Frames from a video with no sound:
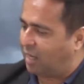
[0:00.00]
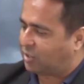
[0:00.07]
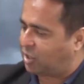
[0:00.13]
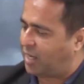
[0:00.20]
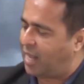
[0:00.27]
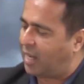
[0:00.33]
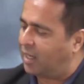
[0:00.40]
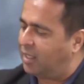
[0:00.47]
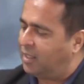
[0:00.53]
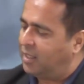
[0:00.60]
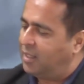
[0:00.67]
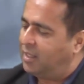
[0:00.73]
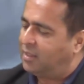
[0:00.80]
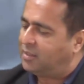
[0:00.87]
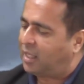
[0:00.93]
rationale
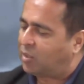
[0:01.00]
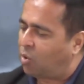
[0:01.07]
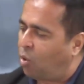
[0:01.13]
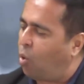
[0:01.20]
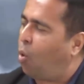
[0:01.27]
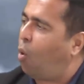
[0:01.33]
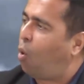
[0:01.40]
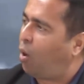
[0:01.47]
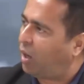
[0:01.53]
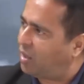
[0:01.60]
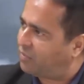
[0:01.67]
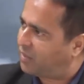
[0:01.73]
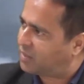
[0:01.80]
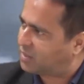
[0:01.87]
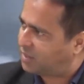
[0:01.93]
that all
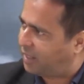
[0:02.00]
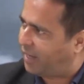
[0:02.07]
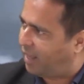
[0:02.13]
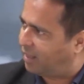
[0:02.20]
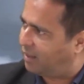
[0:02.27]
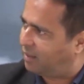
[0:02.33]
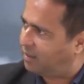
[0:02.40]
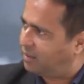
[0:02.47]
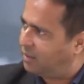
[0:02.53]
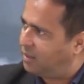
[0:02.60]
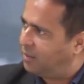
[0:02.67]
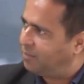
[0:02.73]
of us together,